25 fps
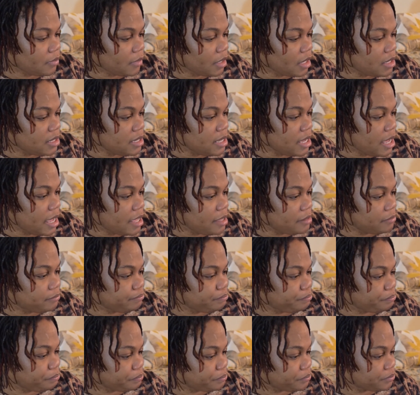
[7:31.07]
yeah,
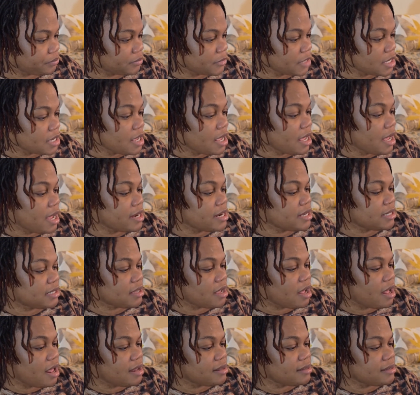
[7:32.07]
and it's
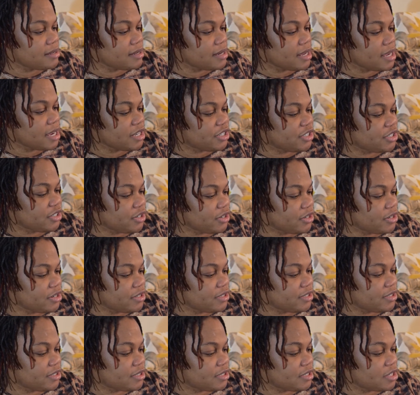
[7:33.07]
called Nature
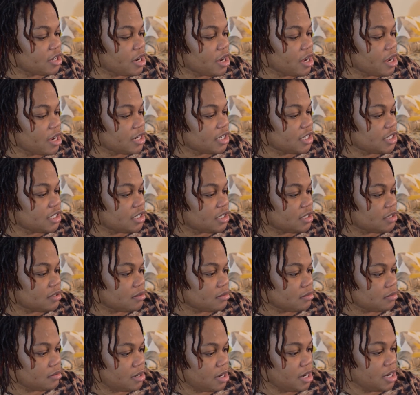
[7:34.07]

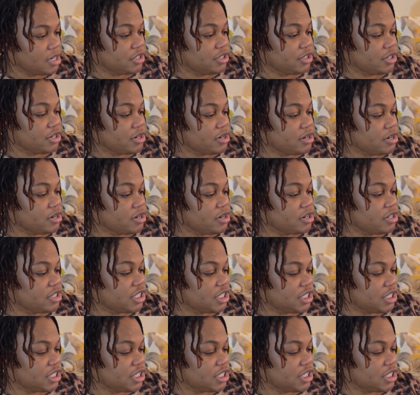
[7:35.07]
Shea.